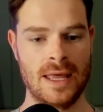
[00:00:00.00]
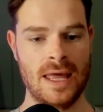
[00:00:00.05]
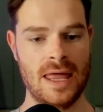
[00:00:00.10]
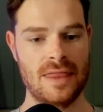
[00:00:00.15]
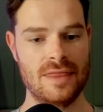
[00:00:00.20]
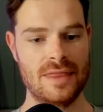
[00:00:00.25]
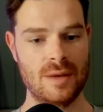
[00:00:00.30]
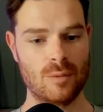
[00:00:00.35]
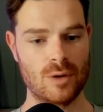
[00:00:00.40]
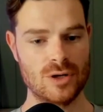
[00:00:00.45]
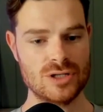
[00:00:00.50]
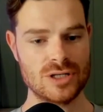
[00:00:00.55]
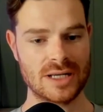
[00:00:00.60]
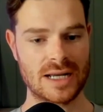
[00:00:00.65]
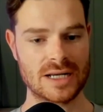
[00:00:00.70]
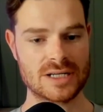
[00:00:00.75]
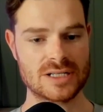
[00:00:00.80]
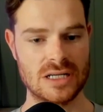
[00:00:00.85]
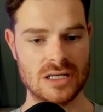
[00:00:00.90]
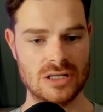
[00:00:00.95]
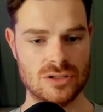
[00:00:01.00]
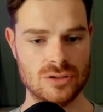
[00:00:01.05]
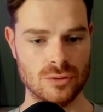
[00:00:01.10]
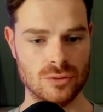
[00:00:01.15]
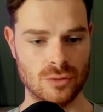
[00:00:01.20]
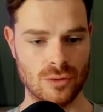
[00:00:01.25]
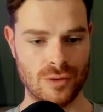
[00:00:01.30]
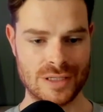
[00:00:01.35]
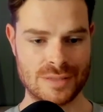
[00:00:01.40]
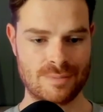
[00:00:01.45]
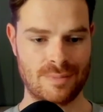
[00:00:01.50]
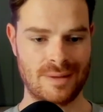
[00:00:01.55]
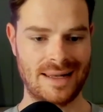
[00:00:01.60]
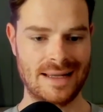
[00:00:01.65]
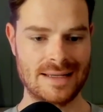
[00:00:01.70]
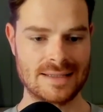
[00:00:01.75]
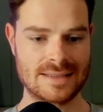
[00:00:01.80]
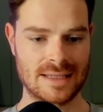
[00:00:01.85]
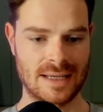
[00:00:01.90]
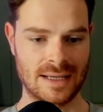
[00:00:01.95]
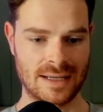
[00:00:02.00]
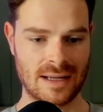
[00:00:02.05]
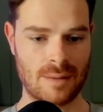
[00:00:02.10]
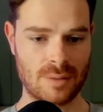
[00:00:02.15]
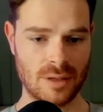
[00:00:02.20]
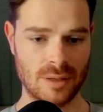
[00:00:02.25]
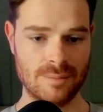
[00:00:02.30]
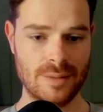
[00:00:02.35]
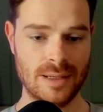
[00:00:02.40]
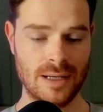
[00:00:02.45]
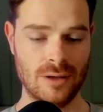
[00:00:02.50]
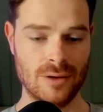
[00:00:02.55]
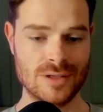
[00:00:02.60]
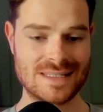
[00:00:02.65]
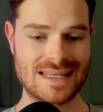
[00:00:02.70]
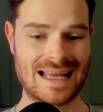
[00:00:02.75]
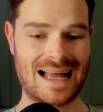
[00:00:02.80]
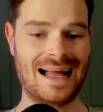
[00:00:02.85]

then what you can actually do is place a couple of pillows